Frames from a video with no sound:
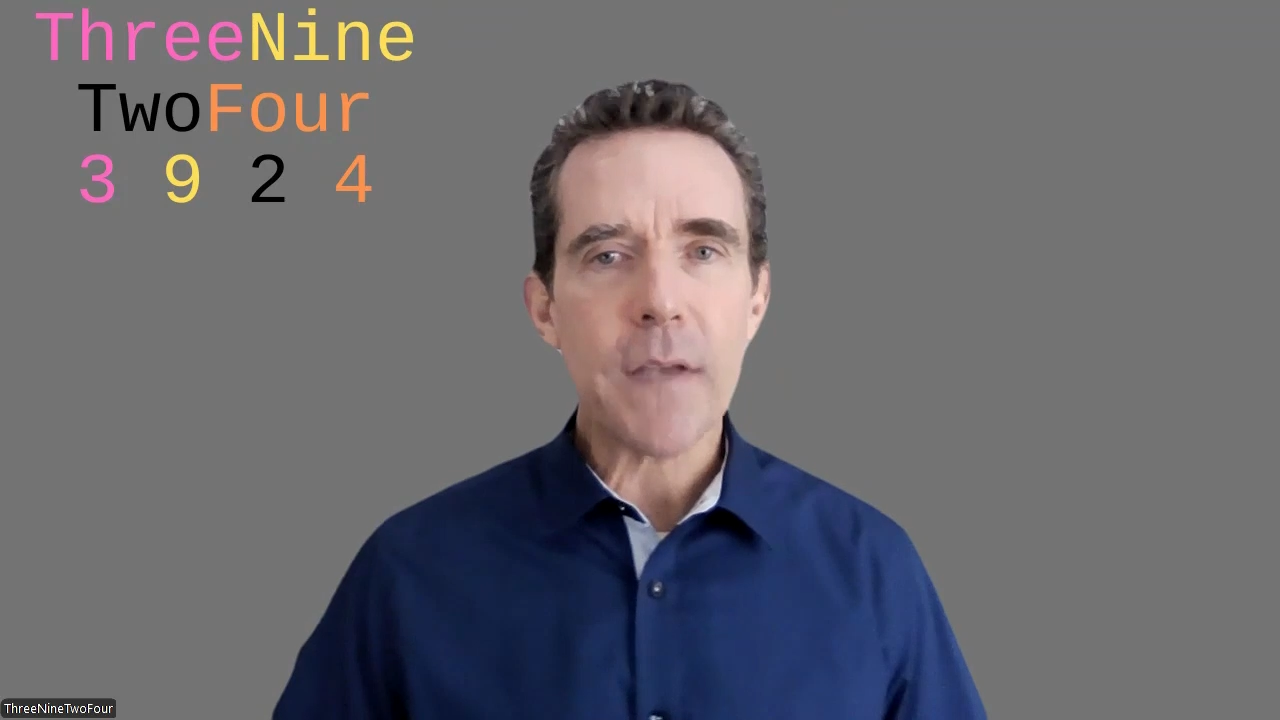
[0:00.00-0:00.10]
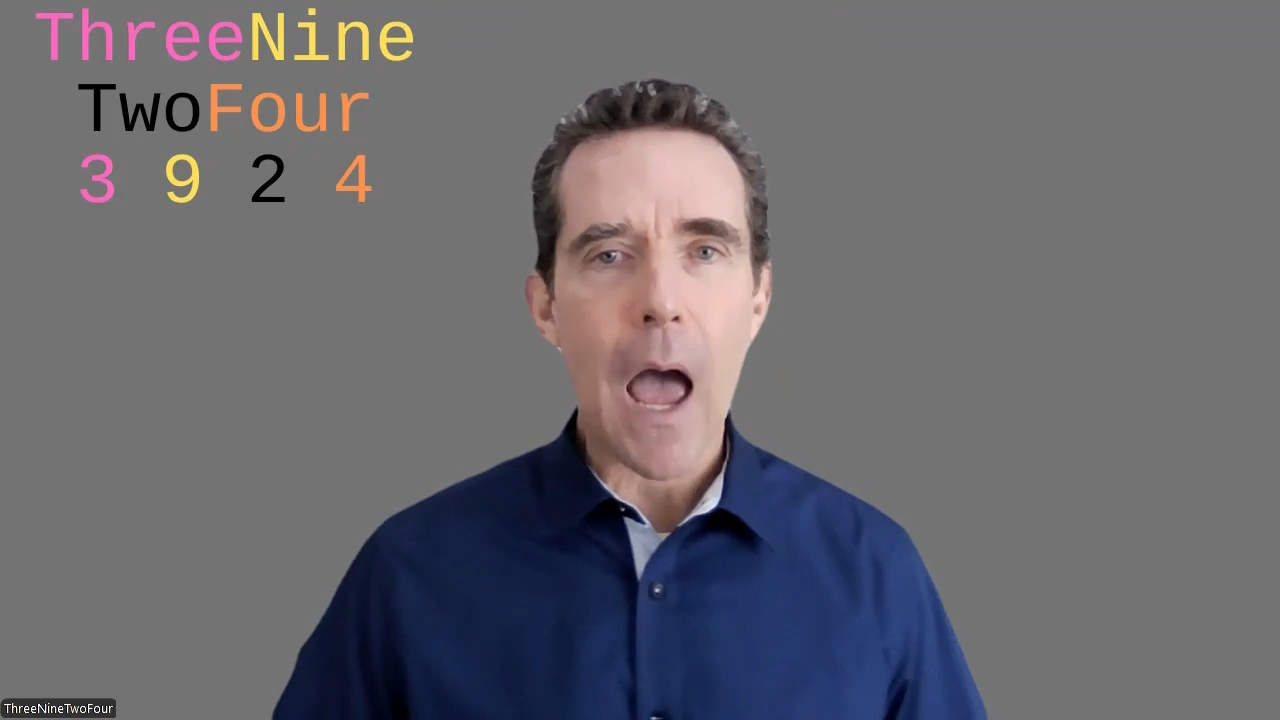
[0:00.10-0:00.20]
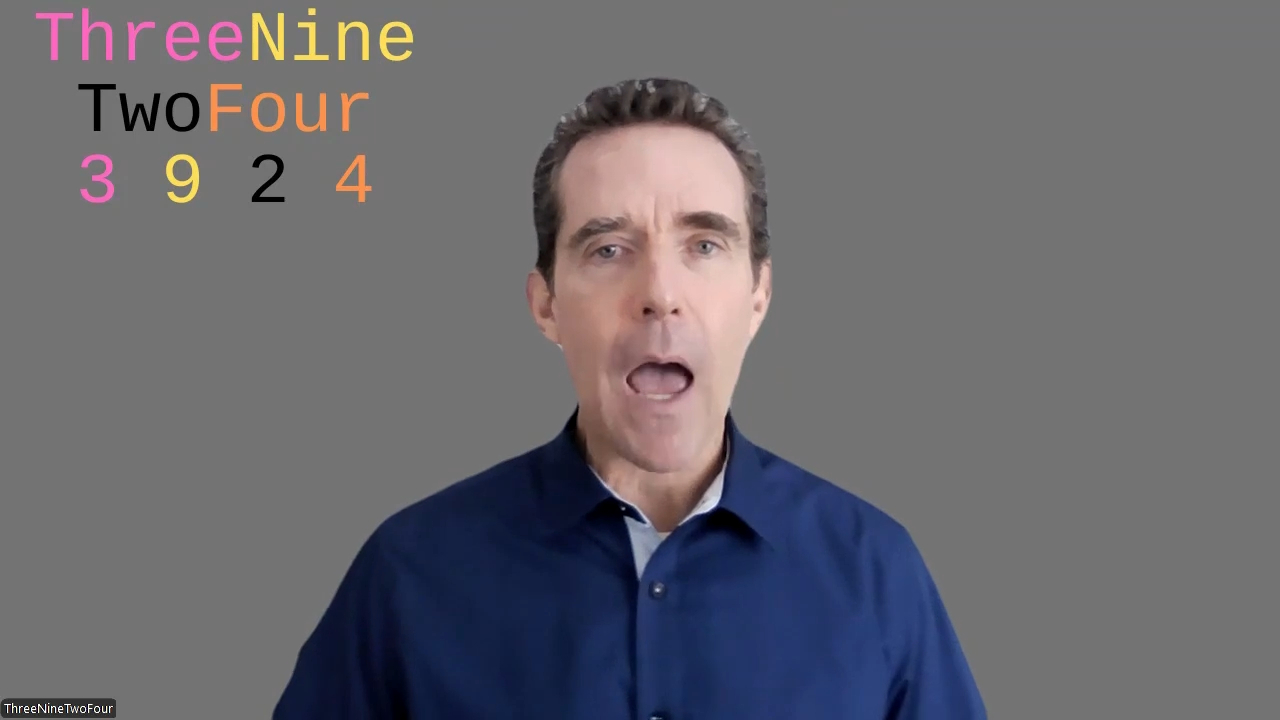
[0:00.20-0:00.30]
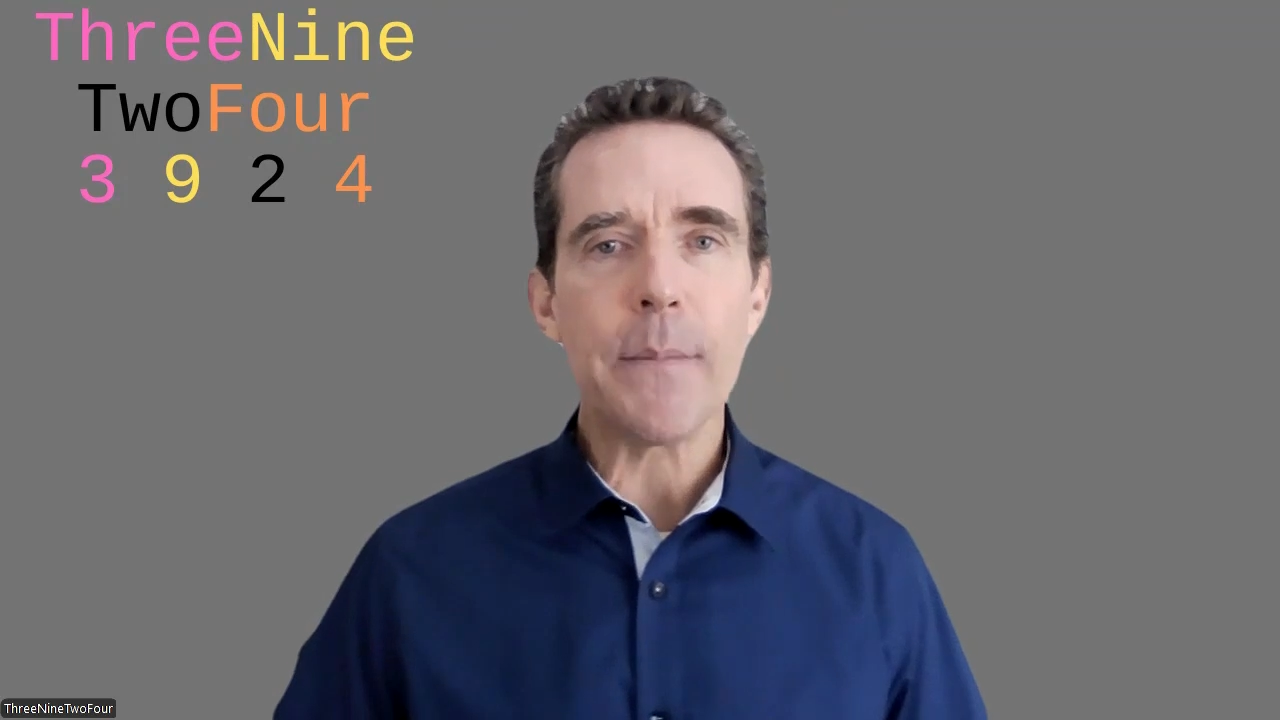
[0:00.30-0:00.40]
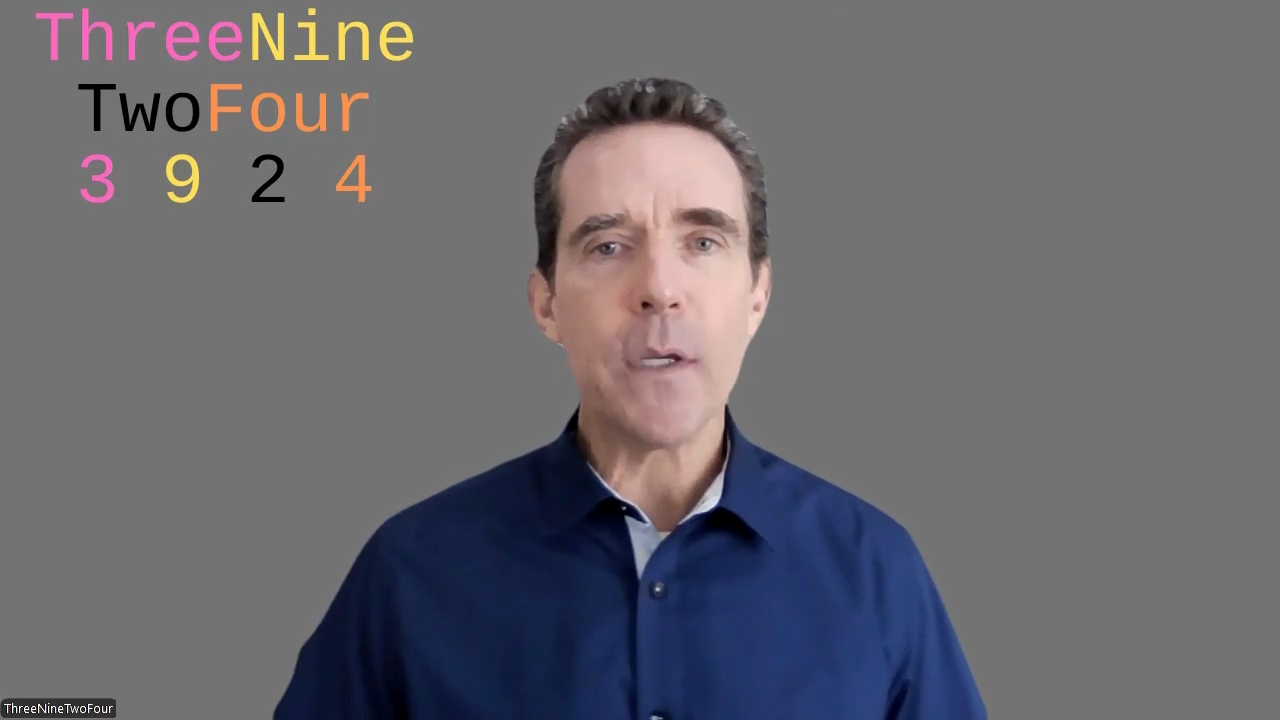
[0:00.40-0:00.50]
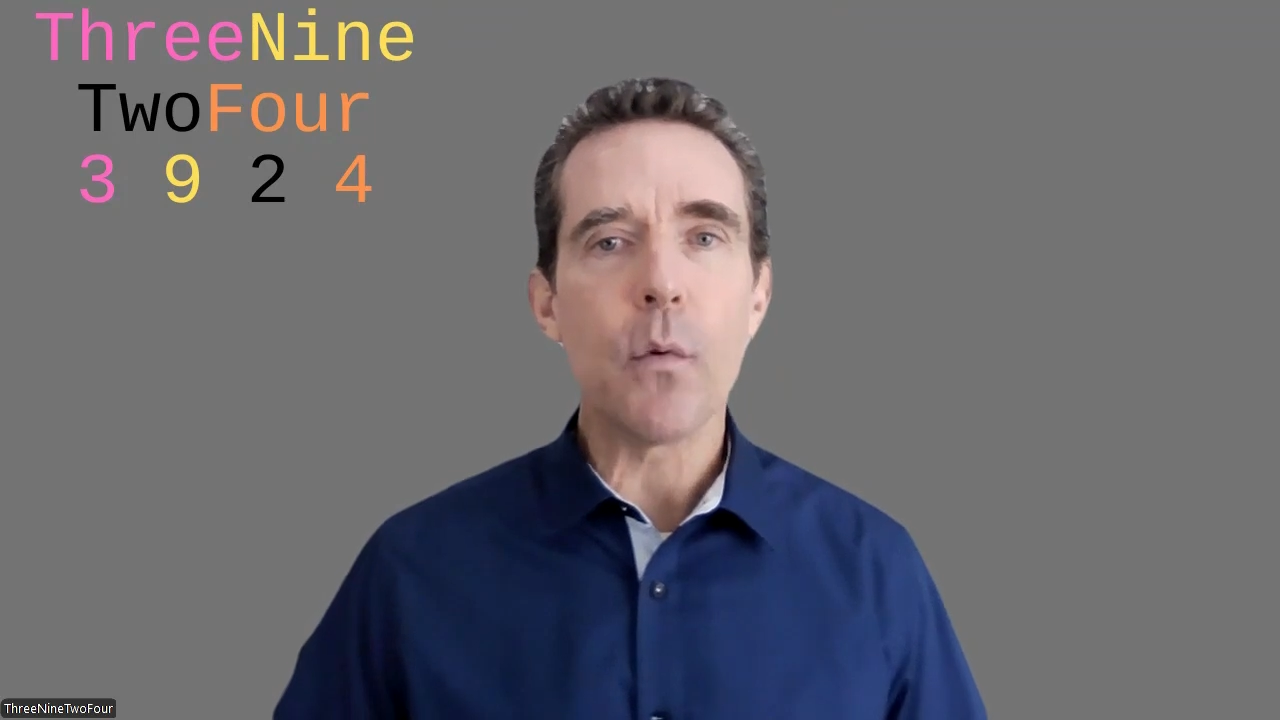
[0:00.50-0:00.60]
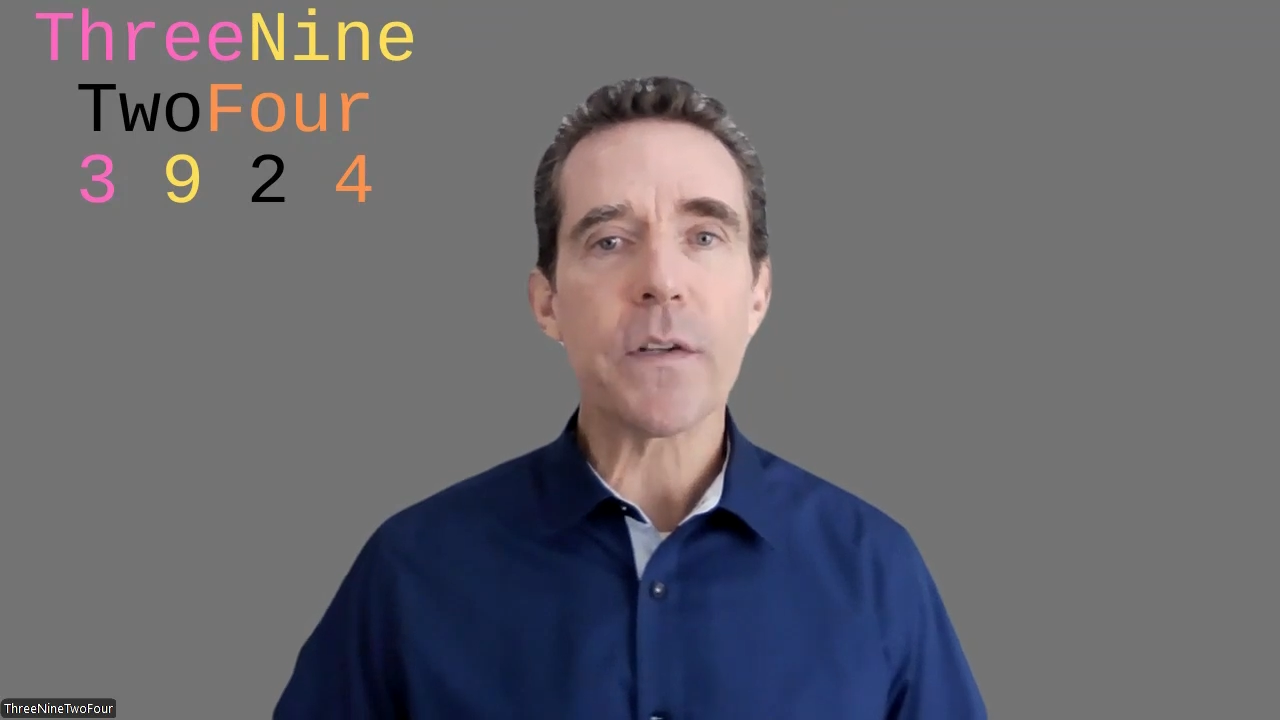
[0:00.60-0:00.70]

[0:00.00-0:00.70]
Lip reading: of time you